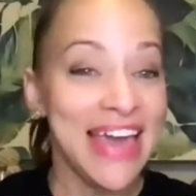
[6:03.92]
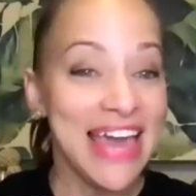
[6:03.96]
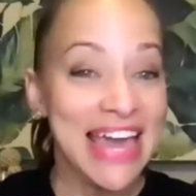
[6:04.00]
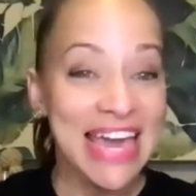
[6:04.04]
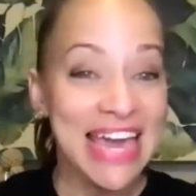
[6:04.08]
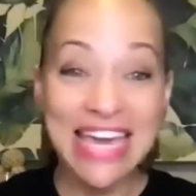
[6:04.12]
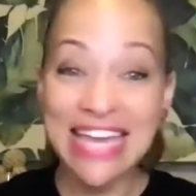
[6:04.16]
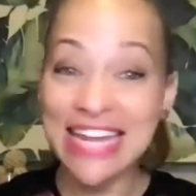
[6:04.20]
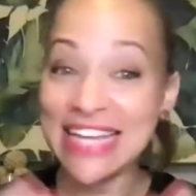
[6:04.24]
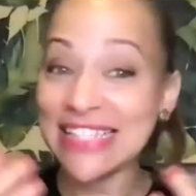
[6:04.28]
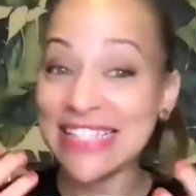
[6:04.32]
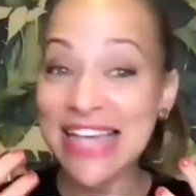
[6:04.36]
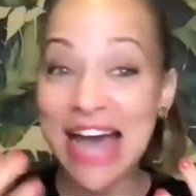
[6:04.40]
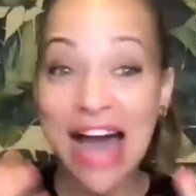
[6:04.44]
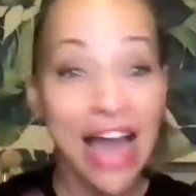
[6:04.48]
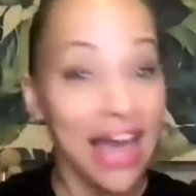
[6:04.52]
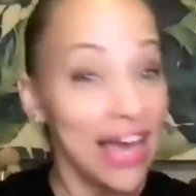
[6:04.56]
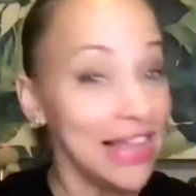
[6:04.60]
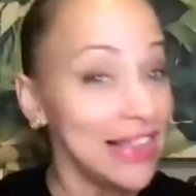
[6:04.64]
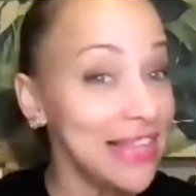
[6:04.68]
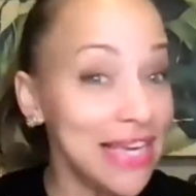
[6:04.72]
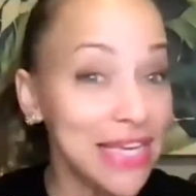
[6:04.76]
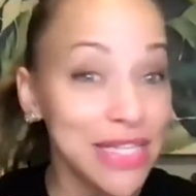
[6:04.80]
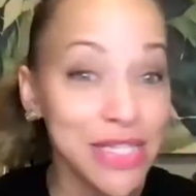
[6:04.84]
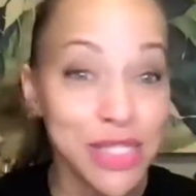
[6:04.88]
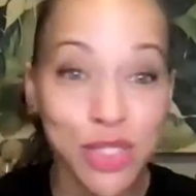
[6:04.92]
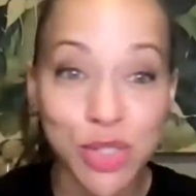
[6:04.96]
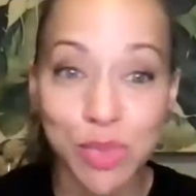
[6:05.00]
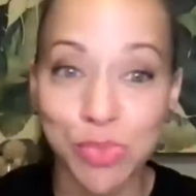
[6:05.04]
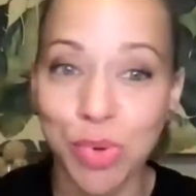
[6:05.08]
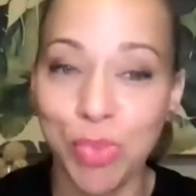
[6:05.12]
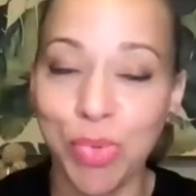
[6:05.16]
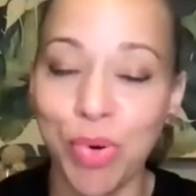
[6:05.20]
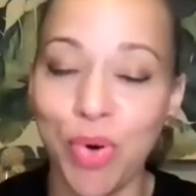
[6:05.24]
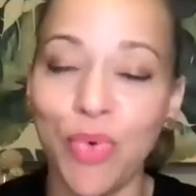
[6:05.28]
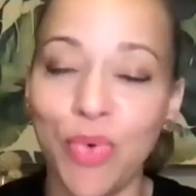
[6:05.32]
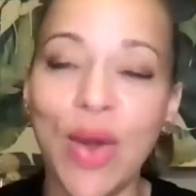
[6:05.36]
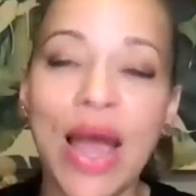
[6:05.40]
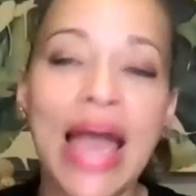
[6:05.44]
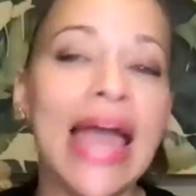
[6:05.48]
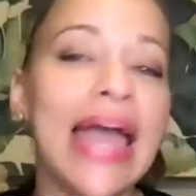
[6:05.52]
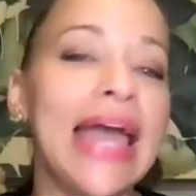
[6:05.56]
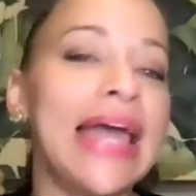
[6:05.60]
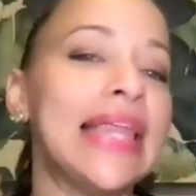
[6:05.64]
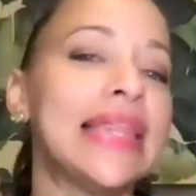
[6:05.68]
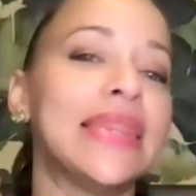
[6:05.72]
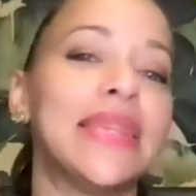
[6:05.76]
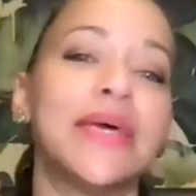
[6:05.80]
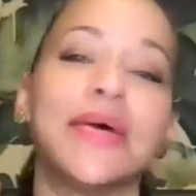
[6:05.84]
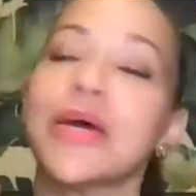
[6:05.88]
It is highly consumable,
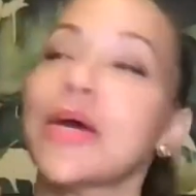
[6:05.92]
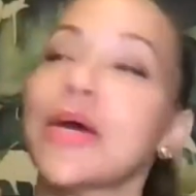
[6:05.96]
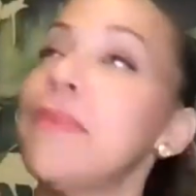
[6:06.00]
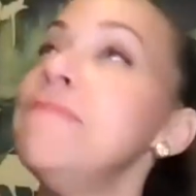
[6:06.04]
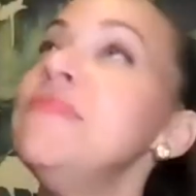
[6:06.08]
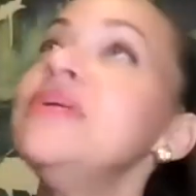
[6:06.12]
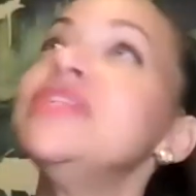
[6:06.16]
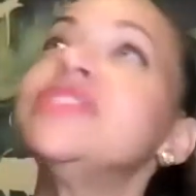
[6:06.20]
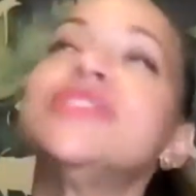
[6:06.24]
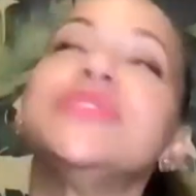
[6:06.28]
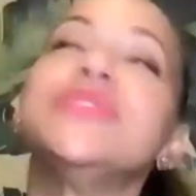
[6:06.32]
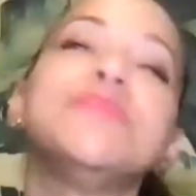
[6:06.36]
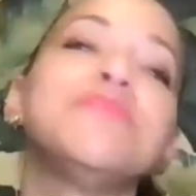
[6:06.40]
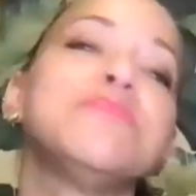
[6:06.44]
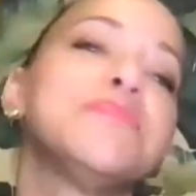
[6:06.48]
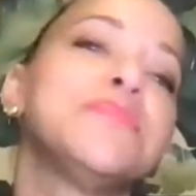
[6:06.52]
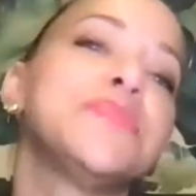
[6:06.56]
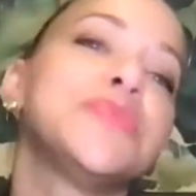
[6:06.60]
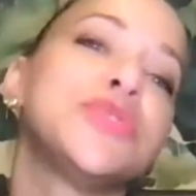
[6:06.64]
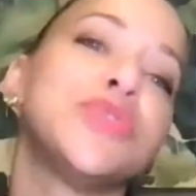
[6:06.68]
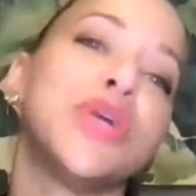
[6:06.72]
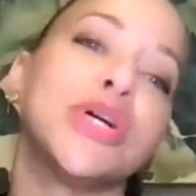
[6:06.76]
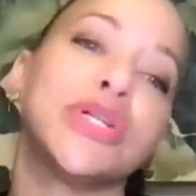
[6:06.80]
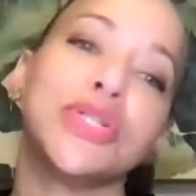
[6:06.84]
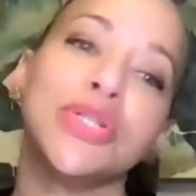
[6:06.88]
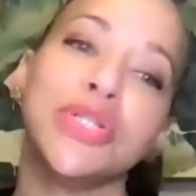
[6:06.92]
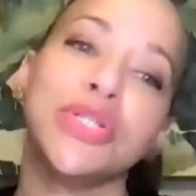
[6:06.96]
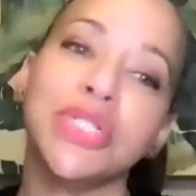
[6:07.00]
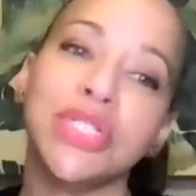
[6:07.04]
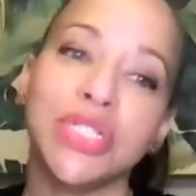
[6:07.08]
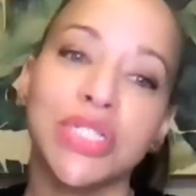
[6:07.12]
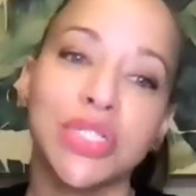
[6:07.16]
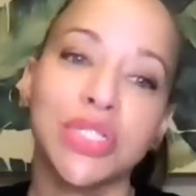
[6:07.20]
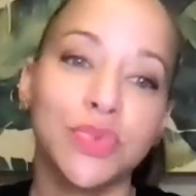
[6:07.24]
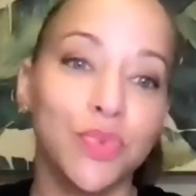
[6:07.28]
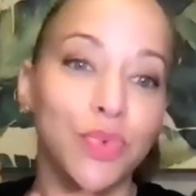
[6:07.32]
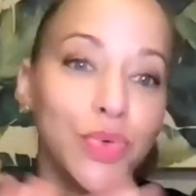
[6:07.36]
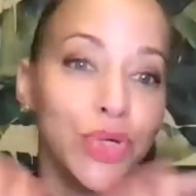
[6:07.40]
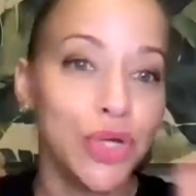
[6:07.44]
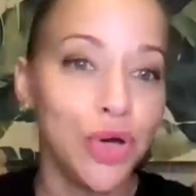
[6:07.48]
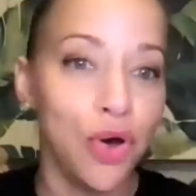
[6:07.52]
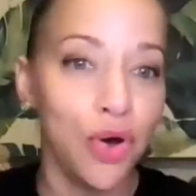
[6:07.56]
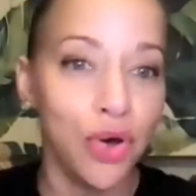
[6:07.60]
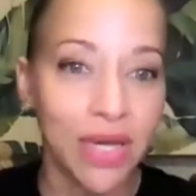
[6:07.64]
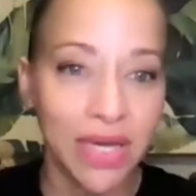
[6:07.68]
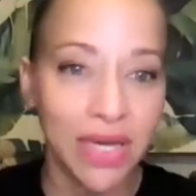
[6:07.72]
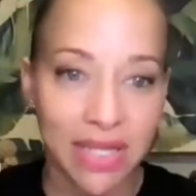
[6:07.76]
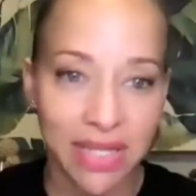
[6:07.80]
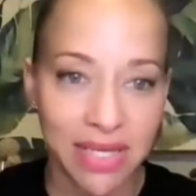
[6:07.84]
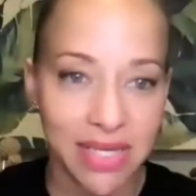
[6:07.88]
right? The commission structure is just
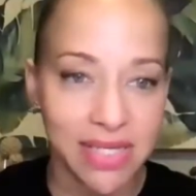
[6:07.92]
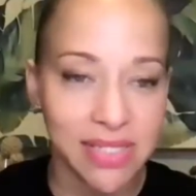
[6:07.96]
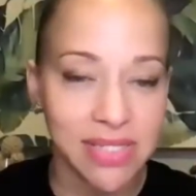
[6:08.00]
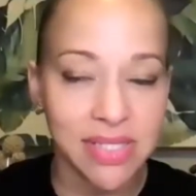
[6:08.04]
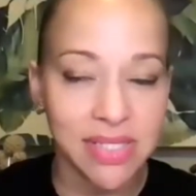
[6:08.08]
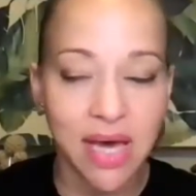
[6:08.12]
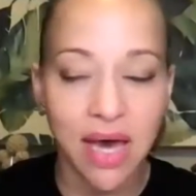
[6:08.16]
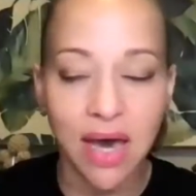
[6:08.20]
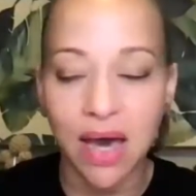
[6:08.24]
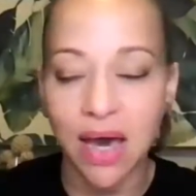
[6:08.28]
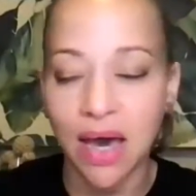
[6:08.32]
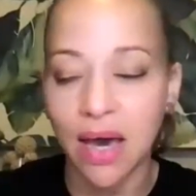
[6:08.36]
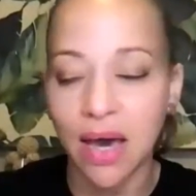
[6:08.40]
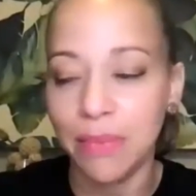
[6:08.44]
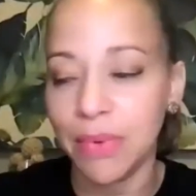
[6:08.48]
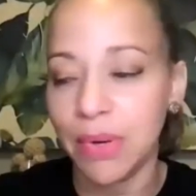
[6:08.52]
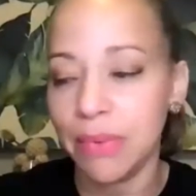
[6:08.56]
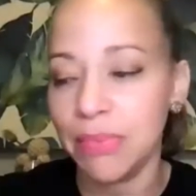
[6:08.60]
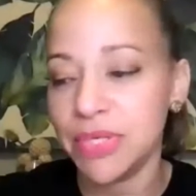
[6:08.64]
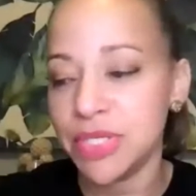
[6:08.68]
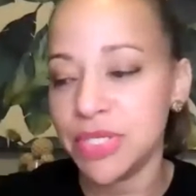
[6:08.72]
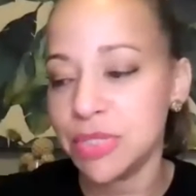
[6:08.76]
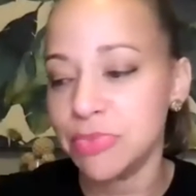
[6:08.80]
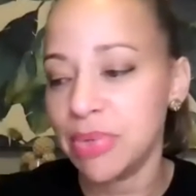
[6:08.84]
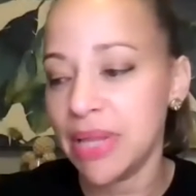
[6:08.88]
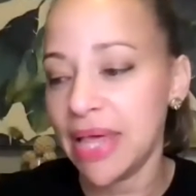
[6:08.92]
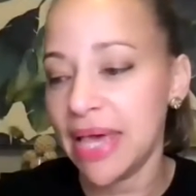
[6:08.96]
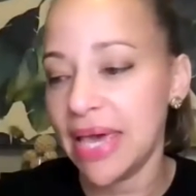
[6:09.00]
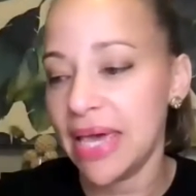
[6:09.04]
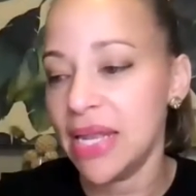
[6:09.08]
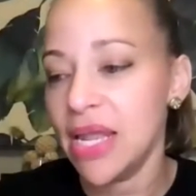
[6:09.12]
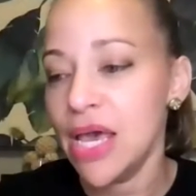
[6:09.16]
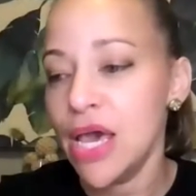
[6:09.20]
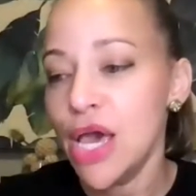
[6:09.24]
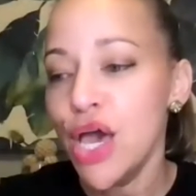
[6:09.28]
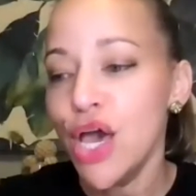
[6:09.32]
redonkulous, commission plan.